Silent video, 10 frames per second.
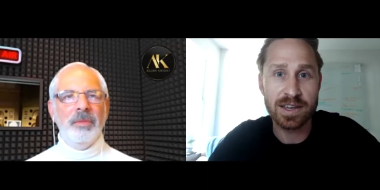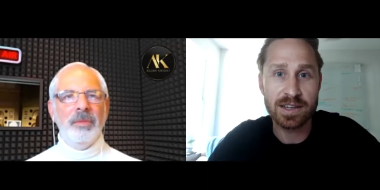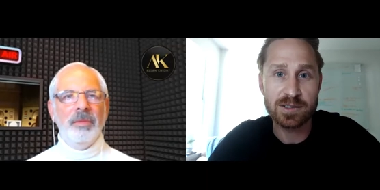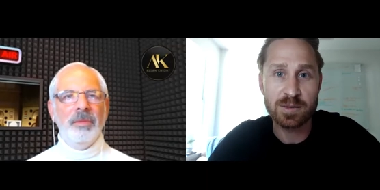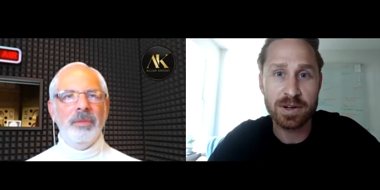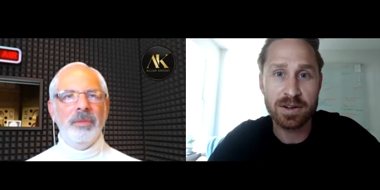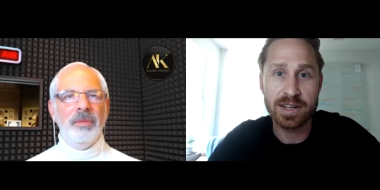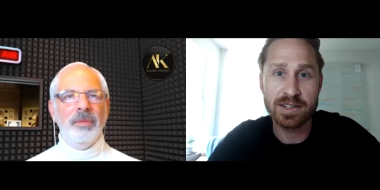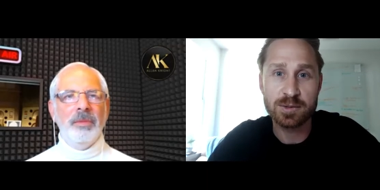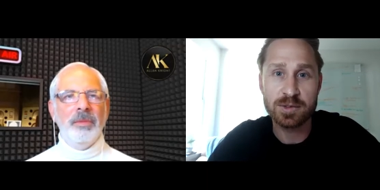Speaker 1: the
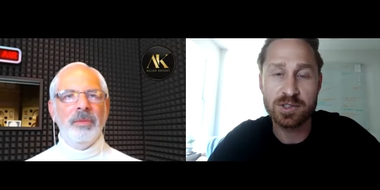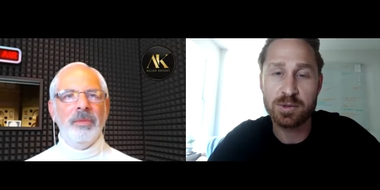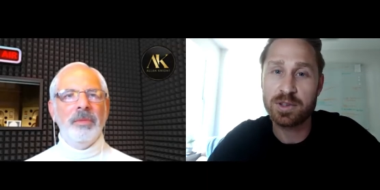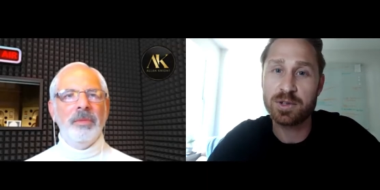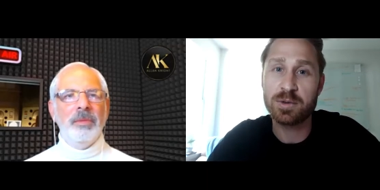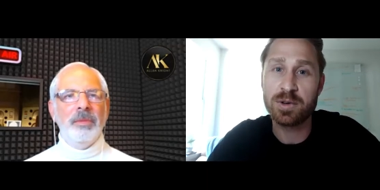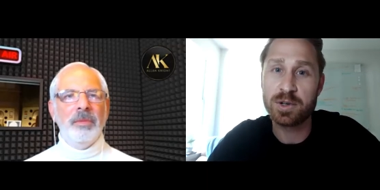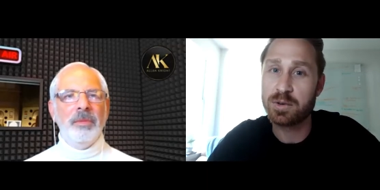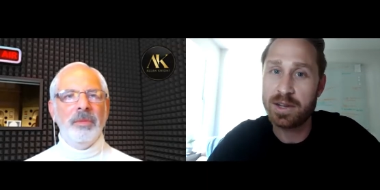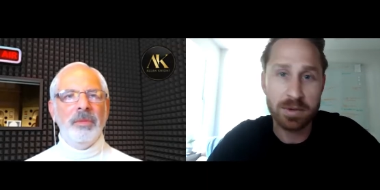experience would you
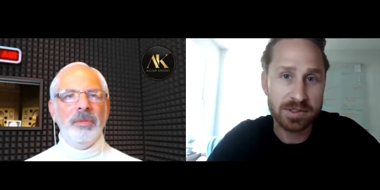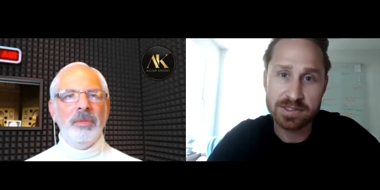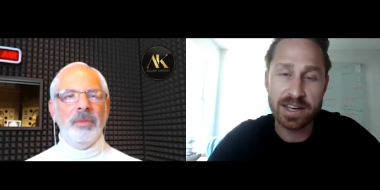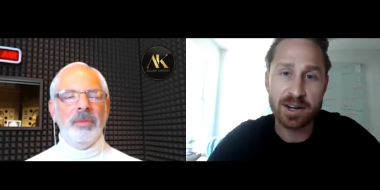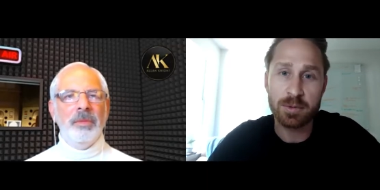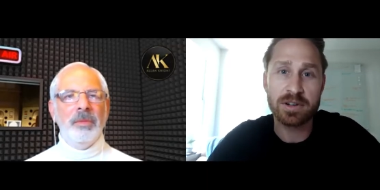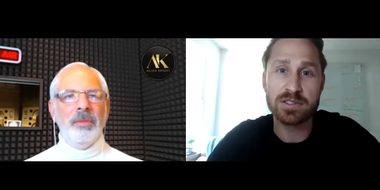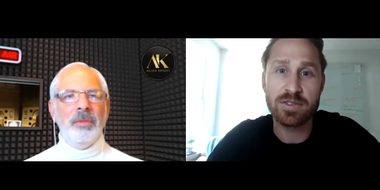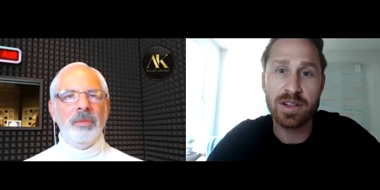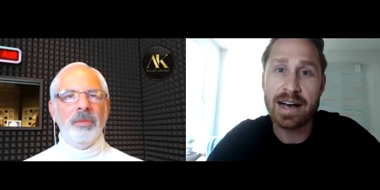agree with this kind of
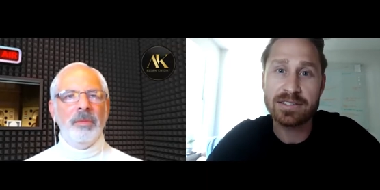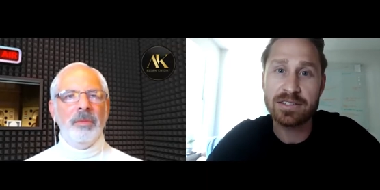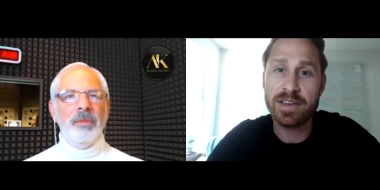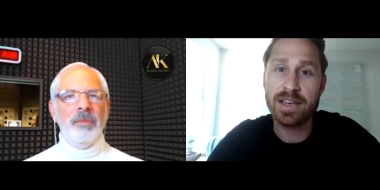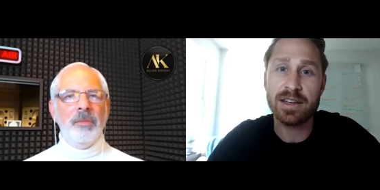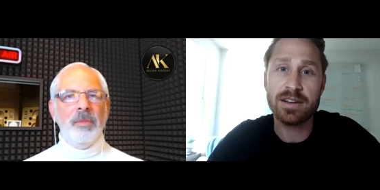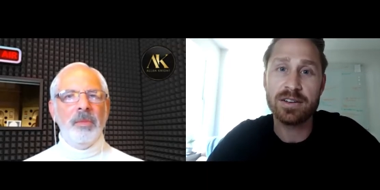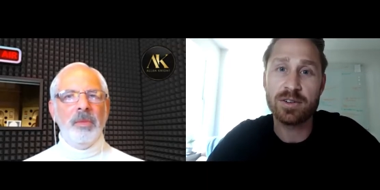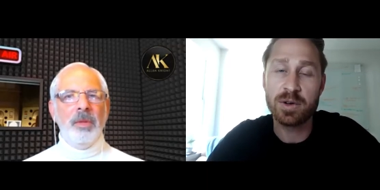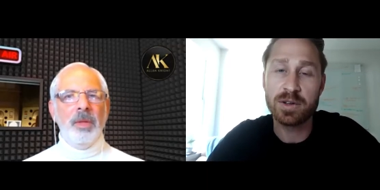werner's philosophy
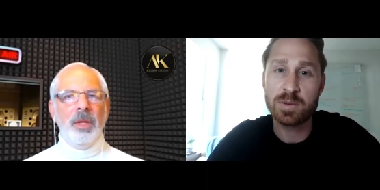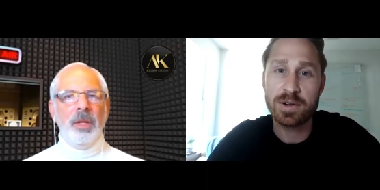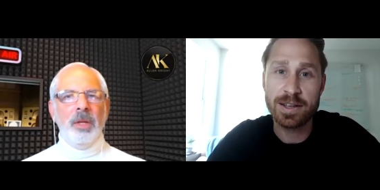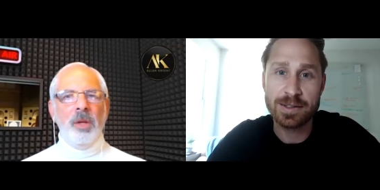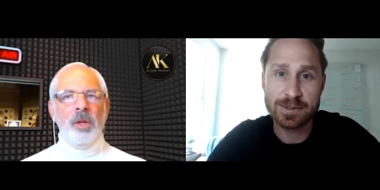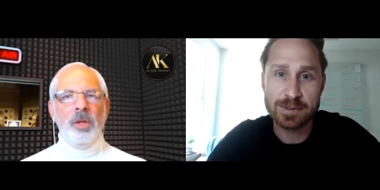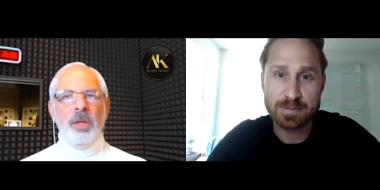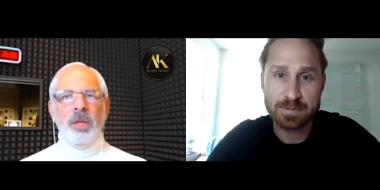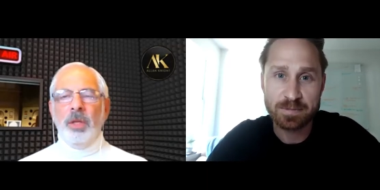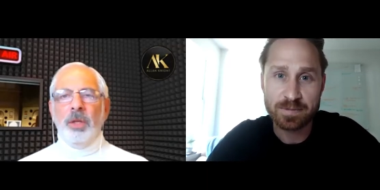and your own
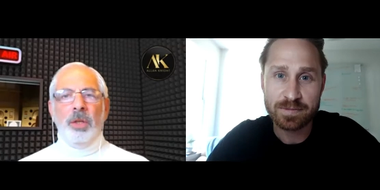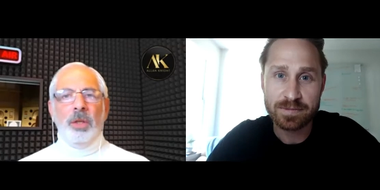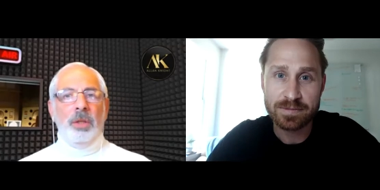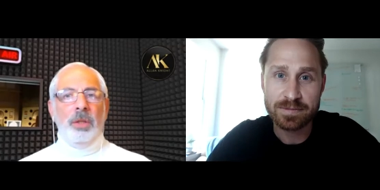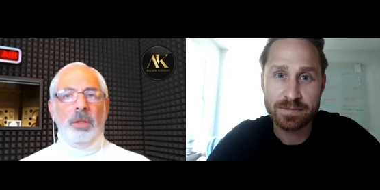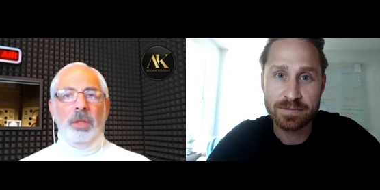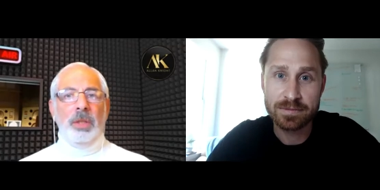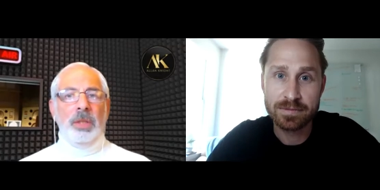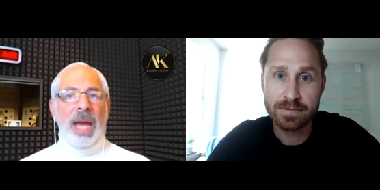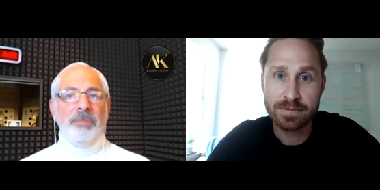experience
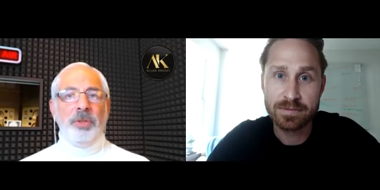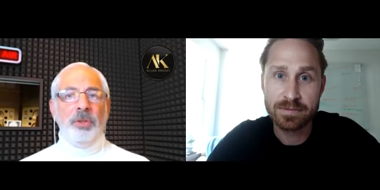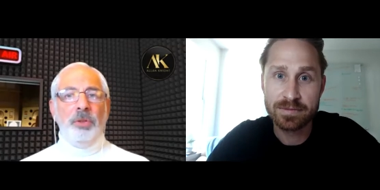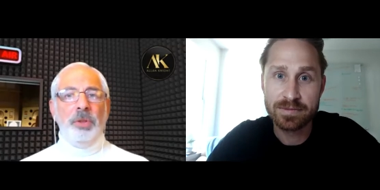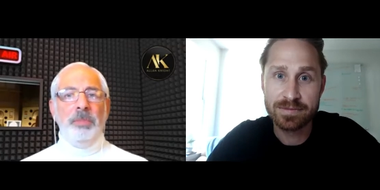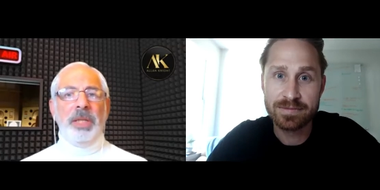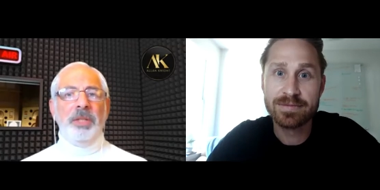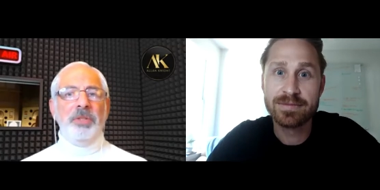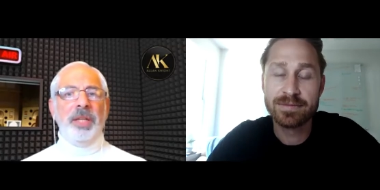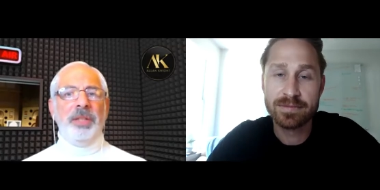
Speaker 2: absolutely
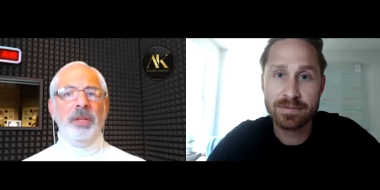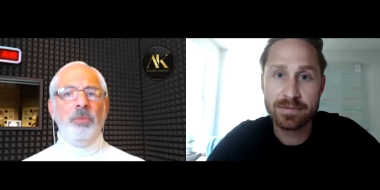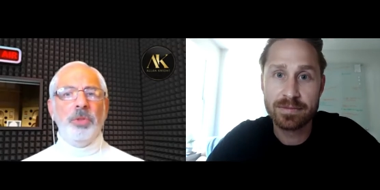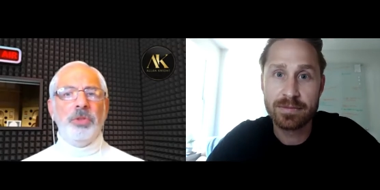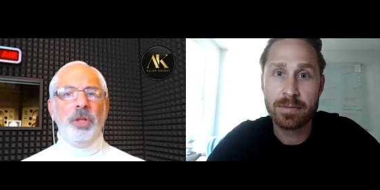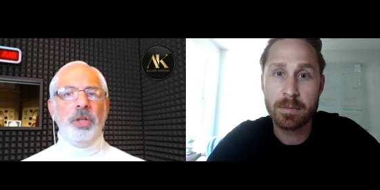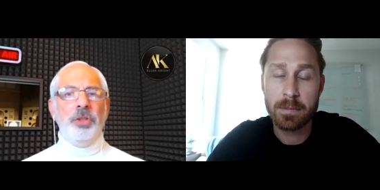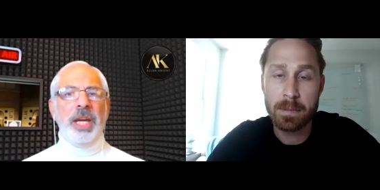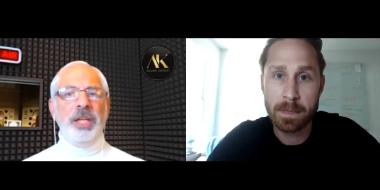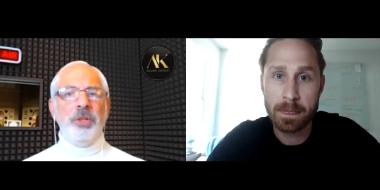because nothing was going to
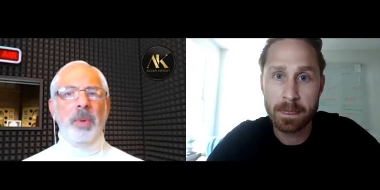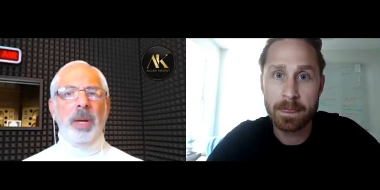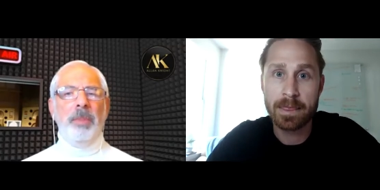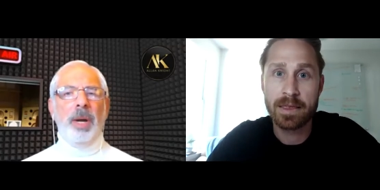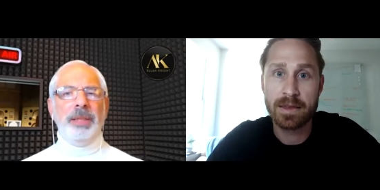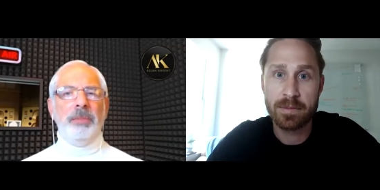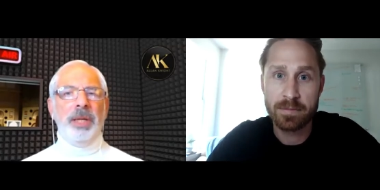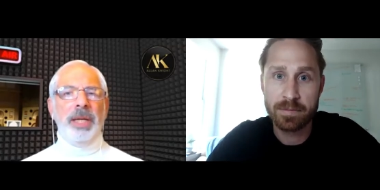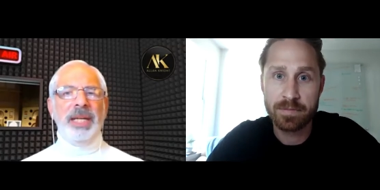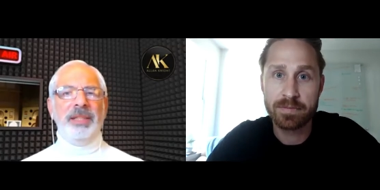change my mind
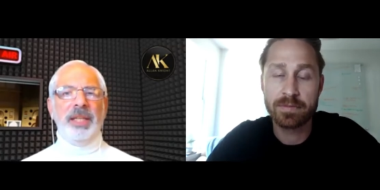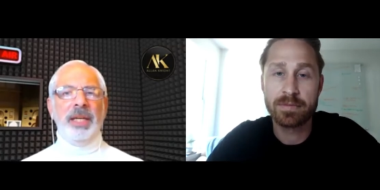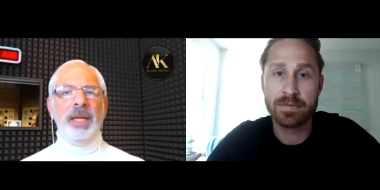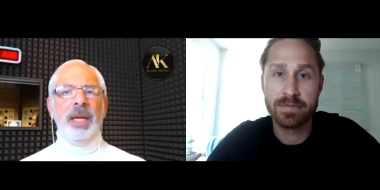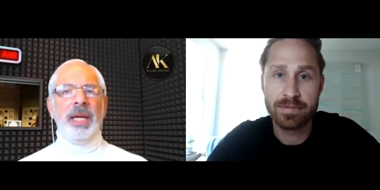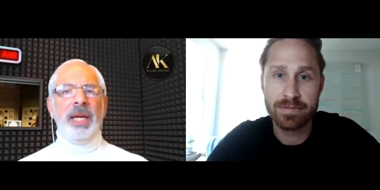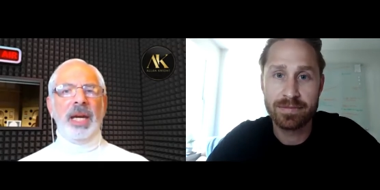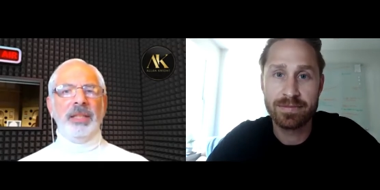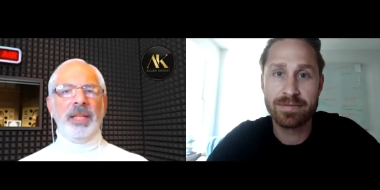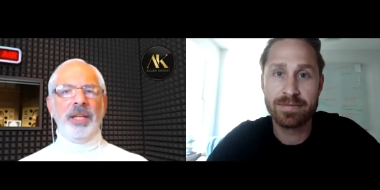about anything
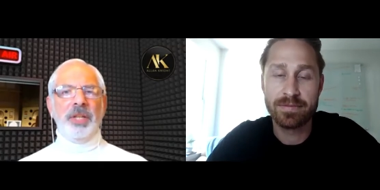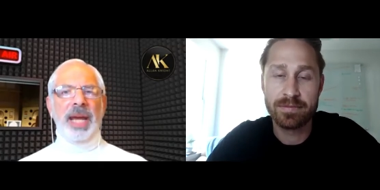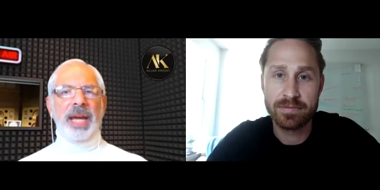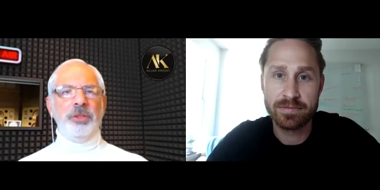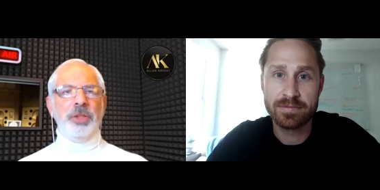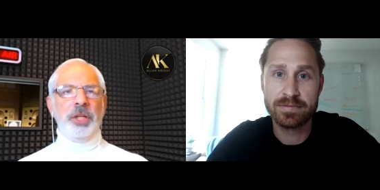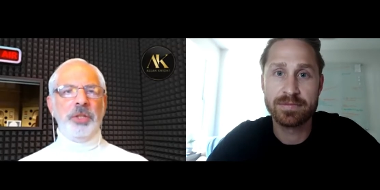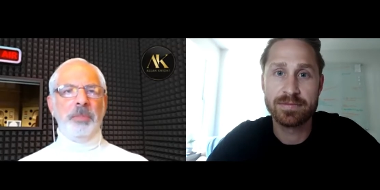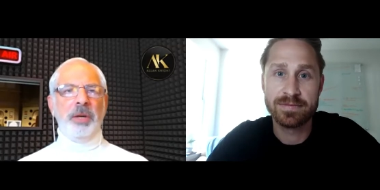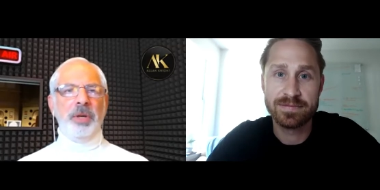unless i actually
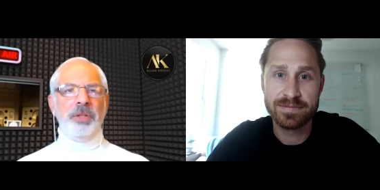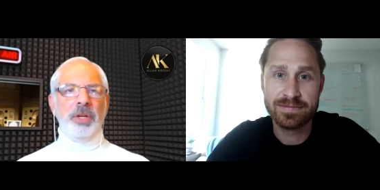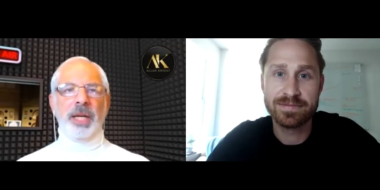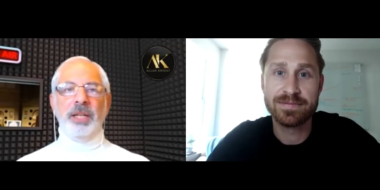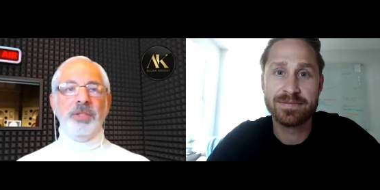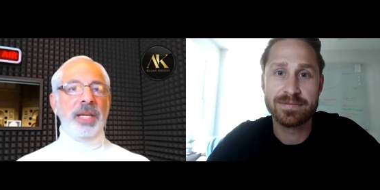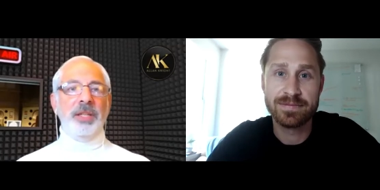experienced it i could say the